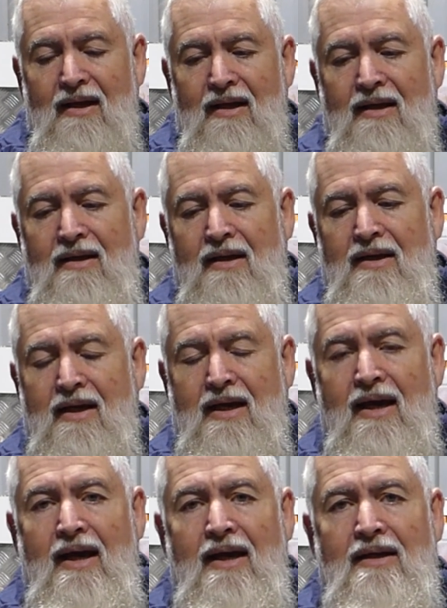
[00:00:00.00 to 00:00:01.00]
you
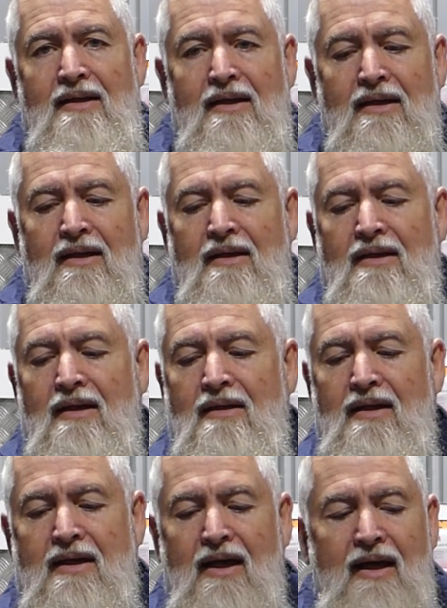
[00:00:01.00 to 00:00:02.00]
can
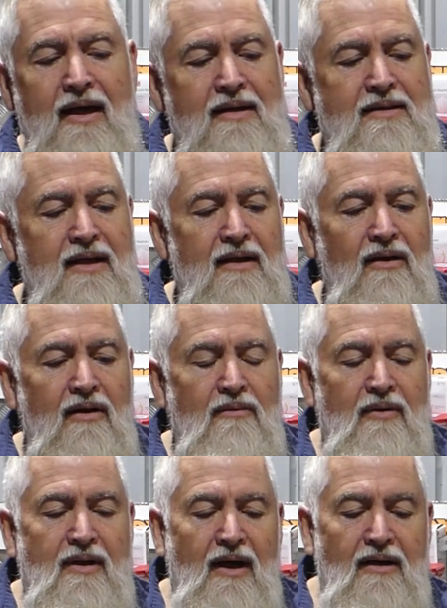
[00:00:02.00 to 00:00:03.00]
set, like
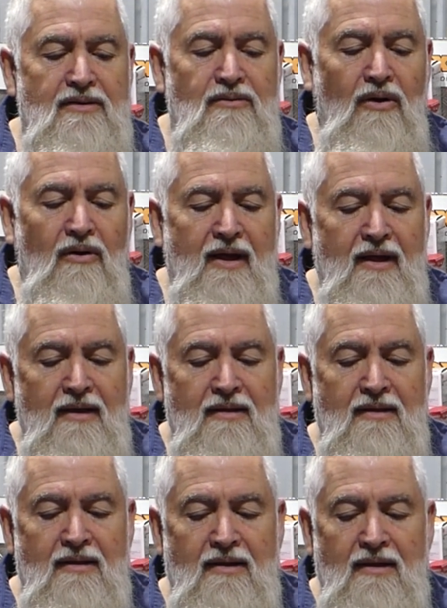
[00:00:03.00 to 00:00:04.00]
with those rocking,
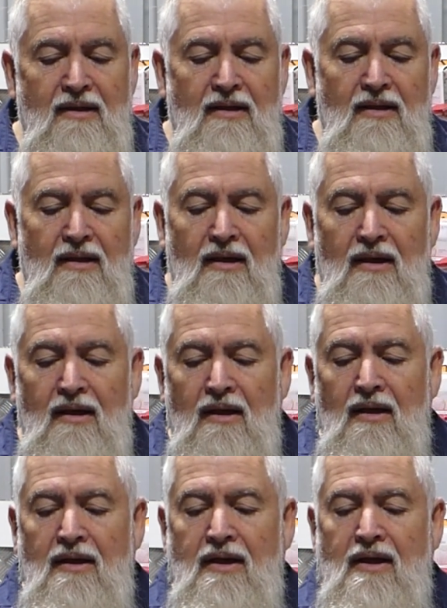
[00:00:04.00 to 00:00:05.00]

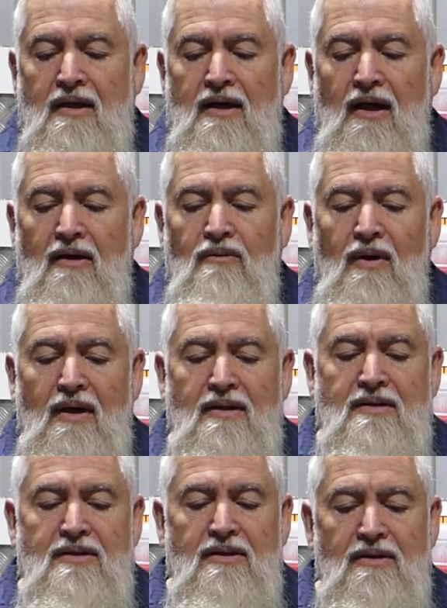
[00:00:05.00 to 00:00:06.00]
you could go
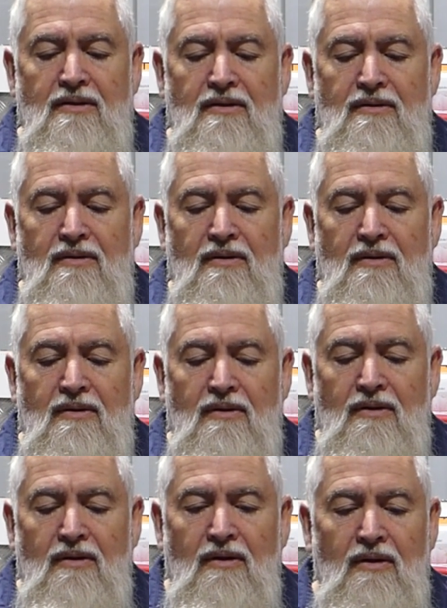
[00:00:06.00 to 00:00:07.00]
1, 2,
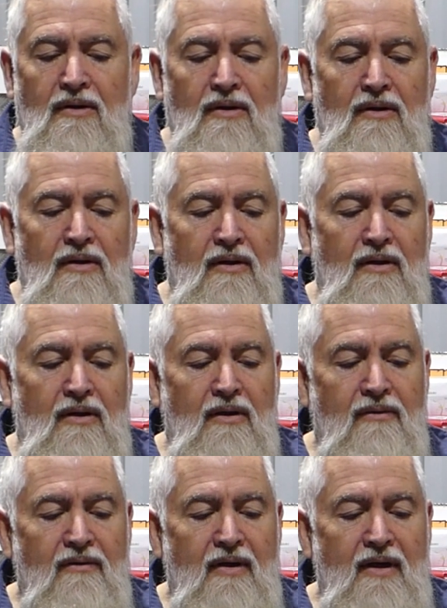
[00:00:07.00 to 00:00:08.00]

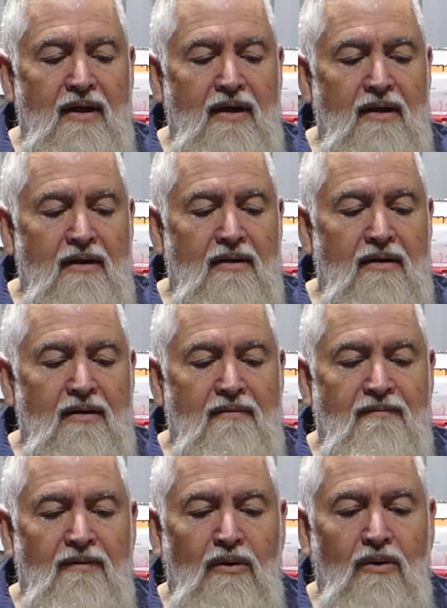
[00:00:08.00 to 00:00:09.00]
3, and
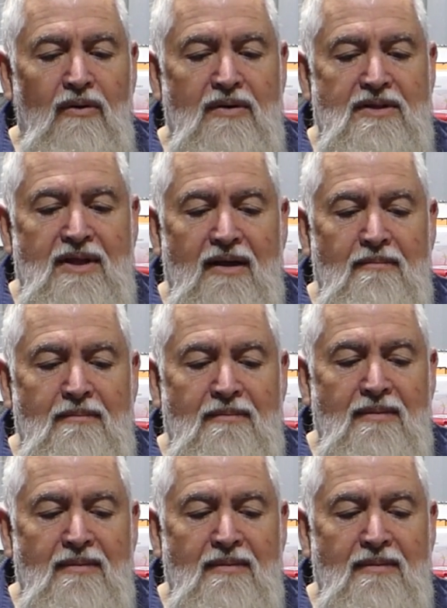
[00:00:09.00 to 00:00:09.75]
4 and set them,